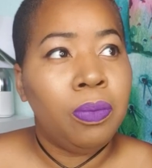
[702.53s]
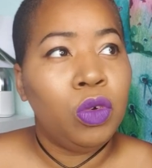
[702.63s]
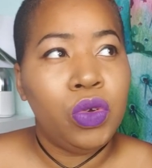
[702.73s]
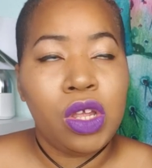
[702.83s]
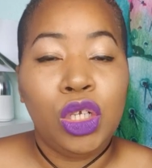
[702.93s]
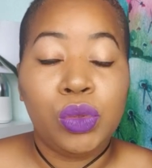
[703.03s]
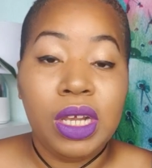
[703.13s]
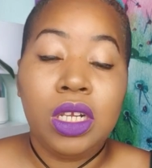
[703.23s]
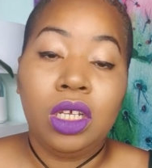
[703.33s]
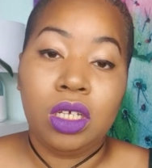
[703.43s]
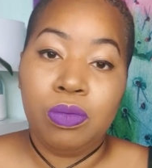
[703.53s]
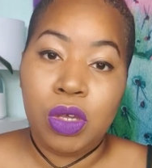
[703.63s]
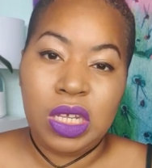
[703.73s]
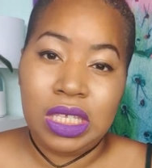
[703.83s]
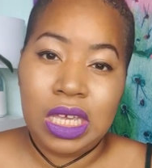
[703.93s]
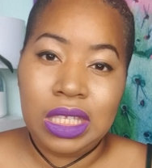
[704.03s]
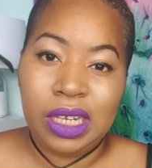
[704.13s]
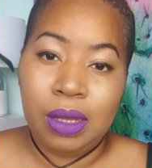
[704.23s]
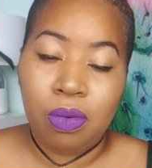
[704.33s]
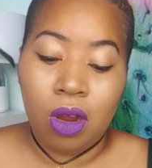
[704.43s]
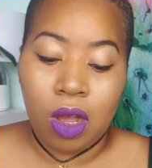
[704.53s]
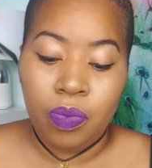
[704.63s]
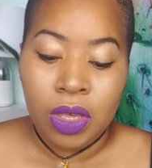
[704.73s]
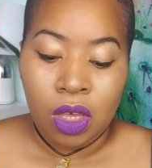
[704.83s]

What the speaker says: Also joining communities, Libra.